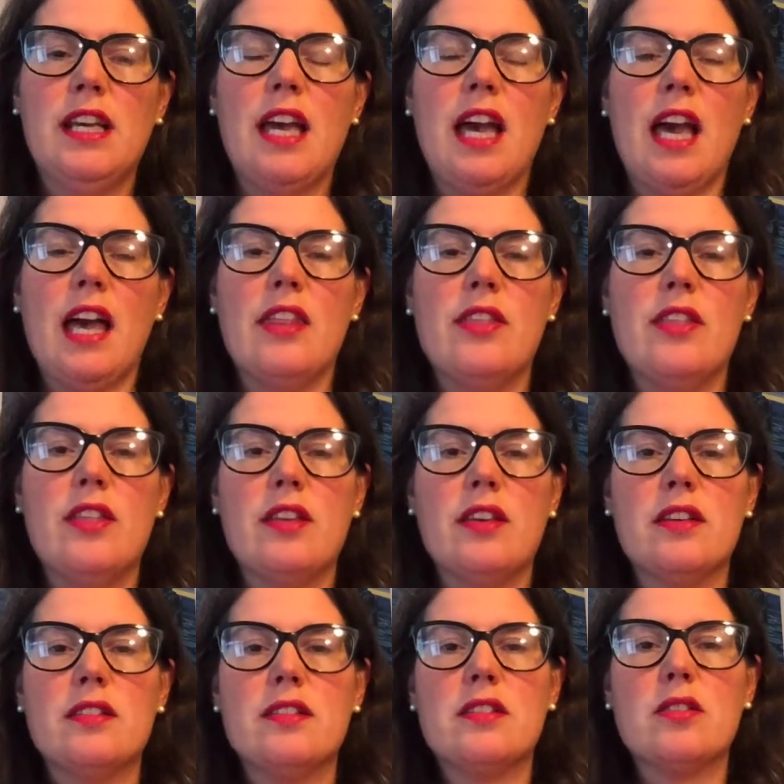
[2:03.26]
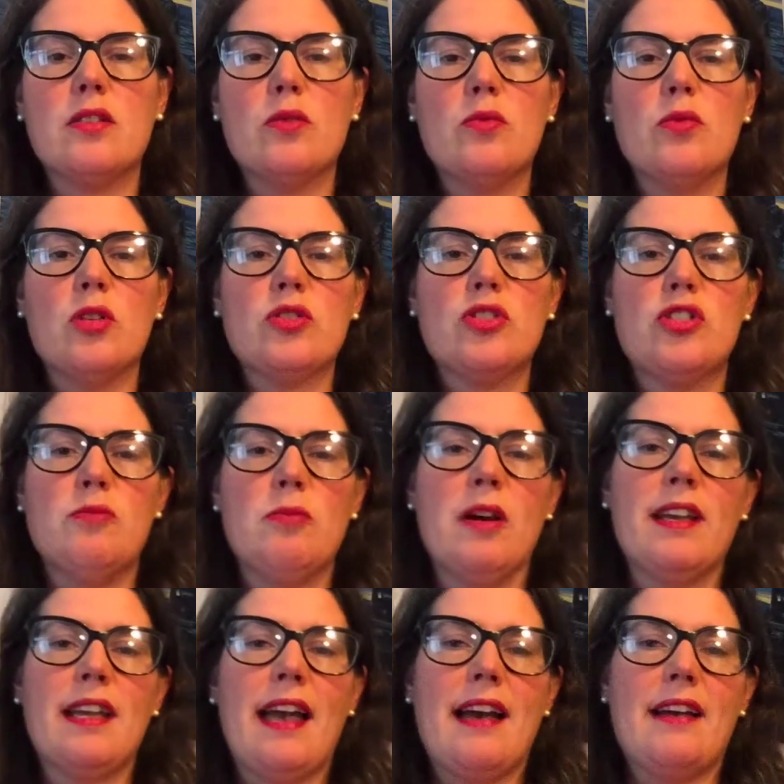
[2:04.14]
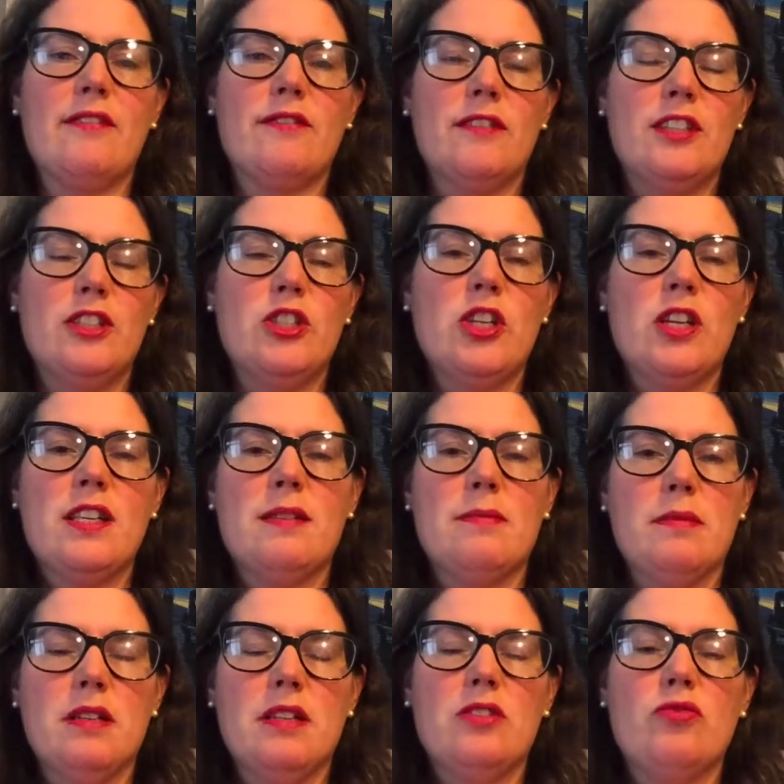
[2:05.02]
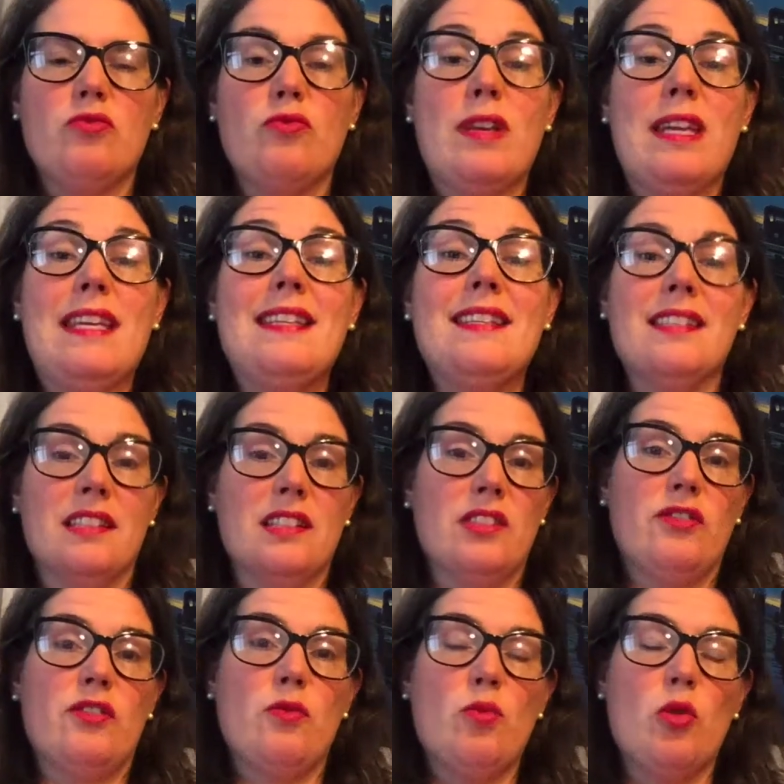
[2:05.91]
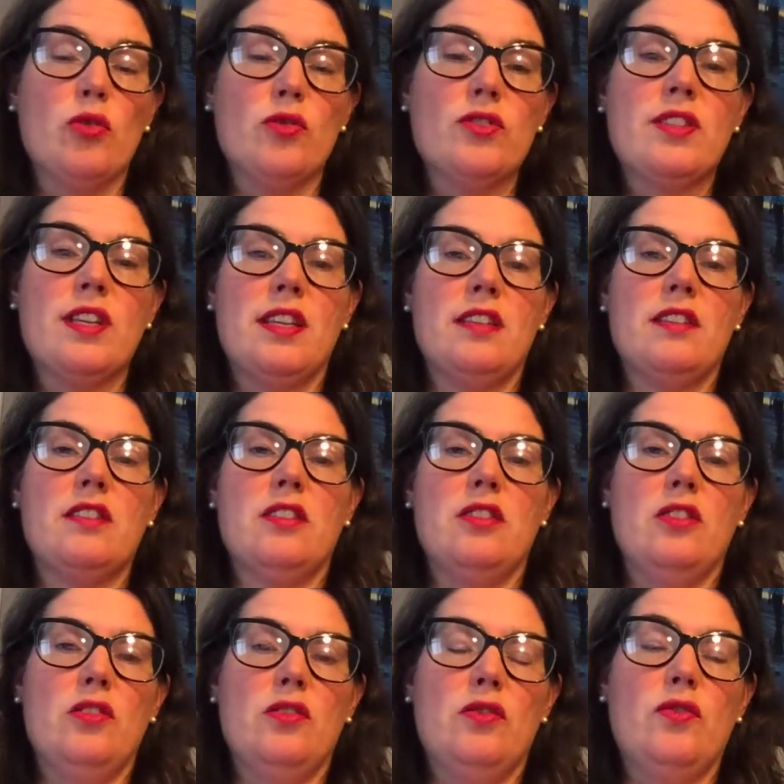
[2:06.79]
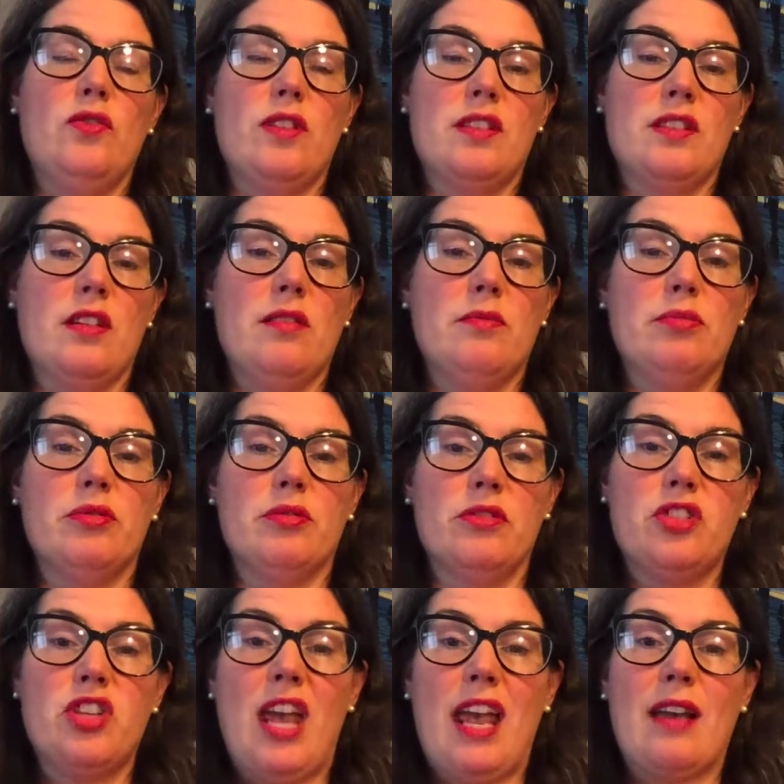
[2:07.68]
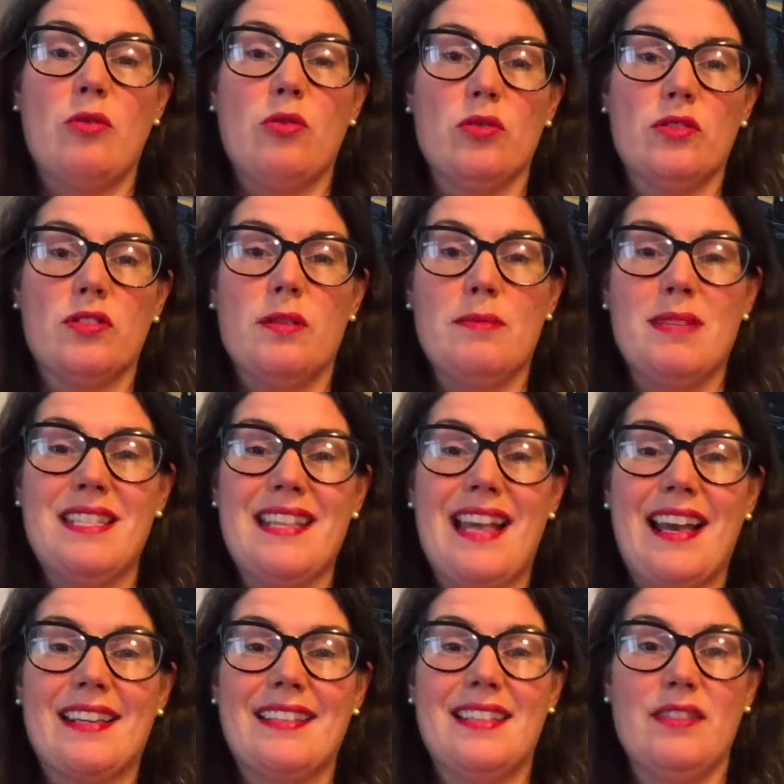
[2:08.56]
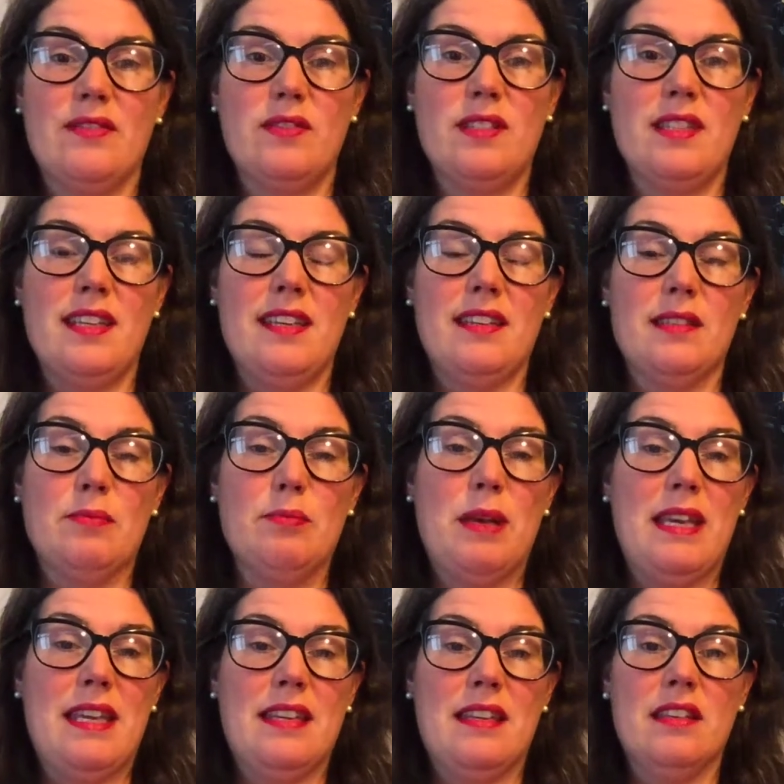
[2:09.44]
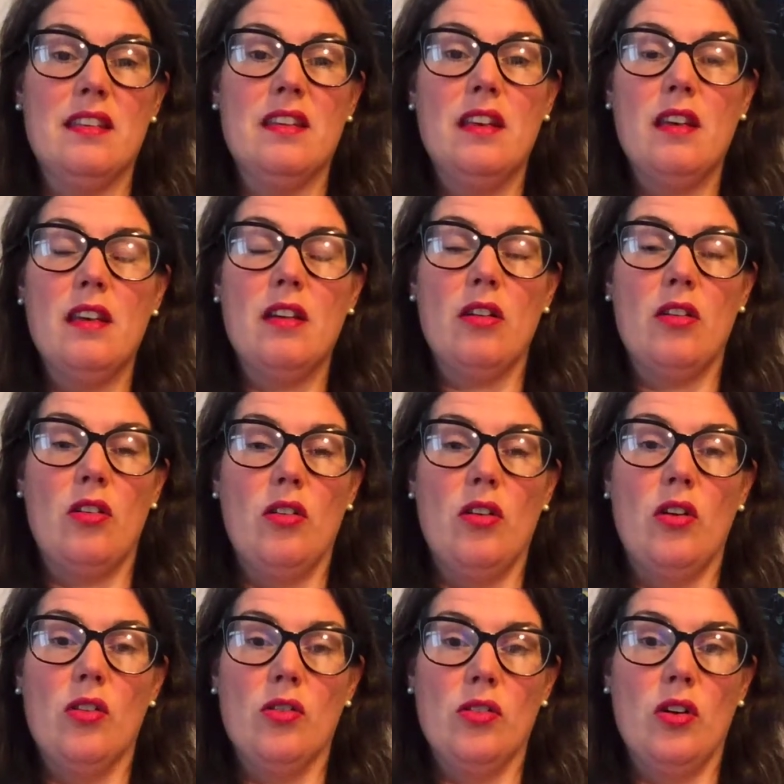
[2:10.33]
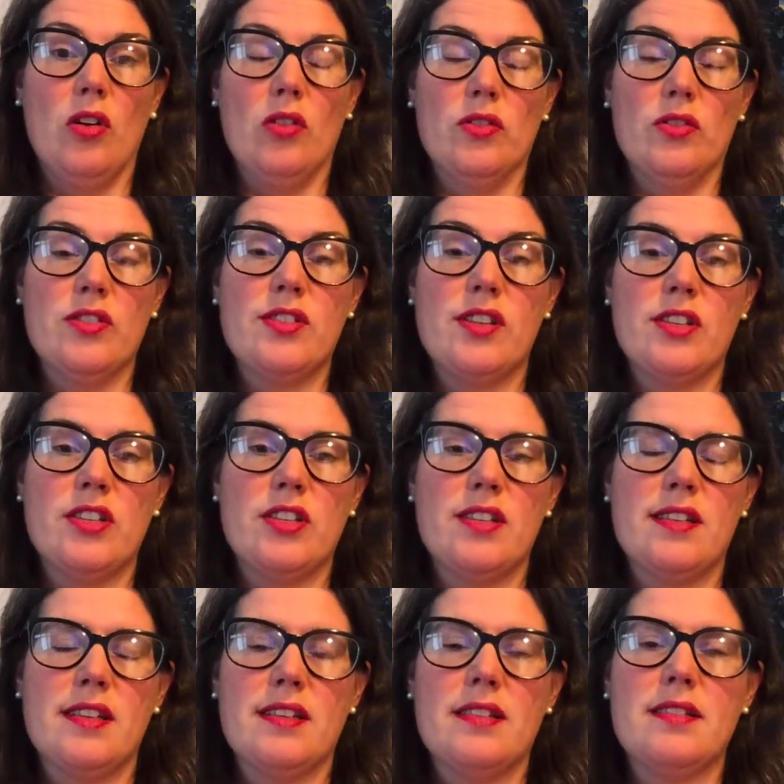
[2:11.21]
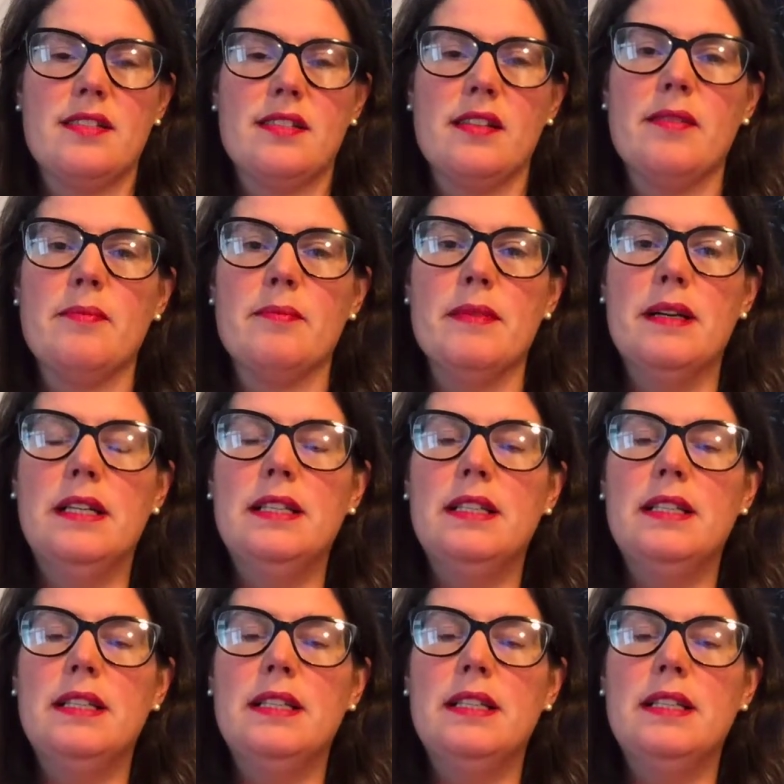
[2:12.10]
and that whilst you might have legitimate reasons for wanting to, for example, check what somebody's activity has been on such a system,